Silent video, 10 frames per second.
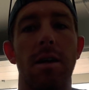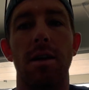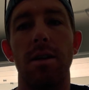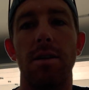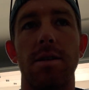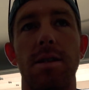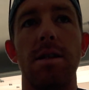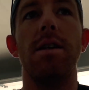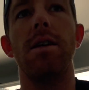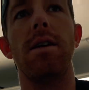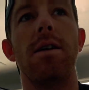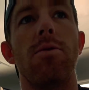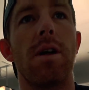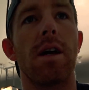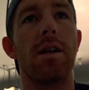gonna see
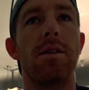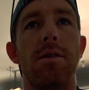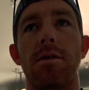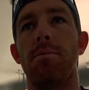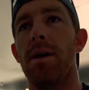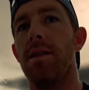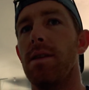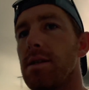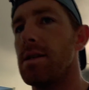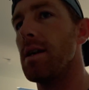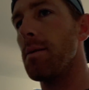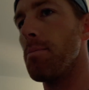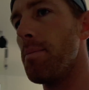what I can do to bend this thing